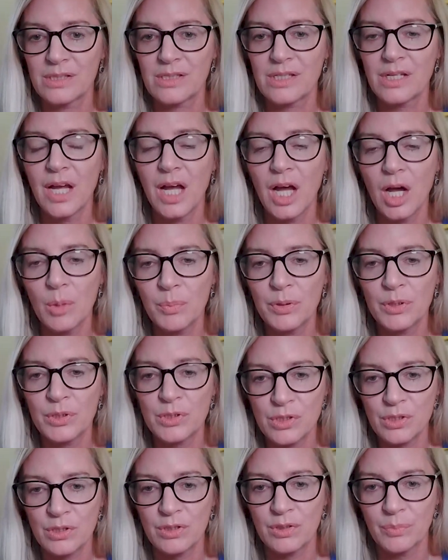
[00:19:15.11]
to help
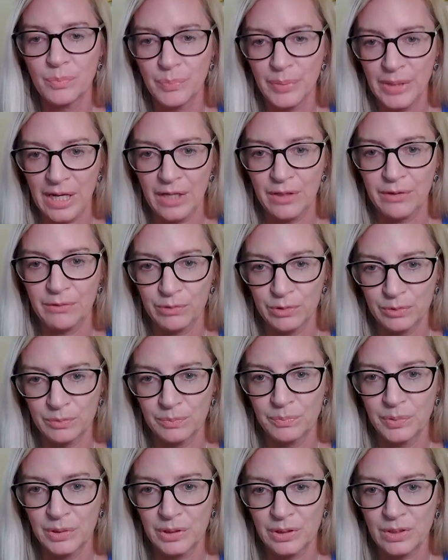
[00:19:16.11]
her to the
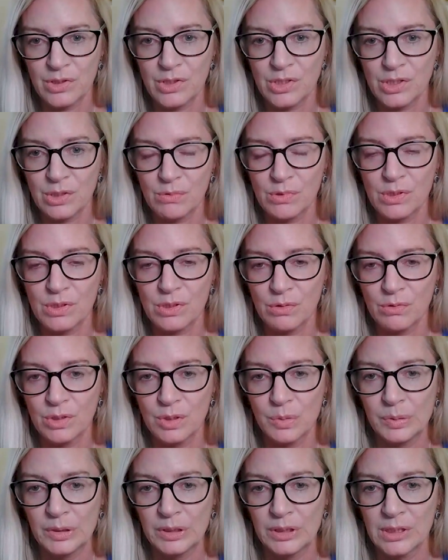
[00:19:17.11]
bathroom because she was so
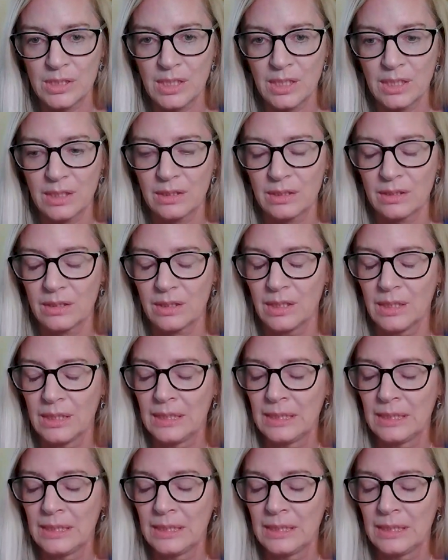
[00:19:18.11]
debilitated.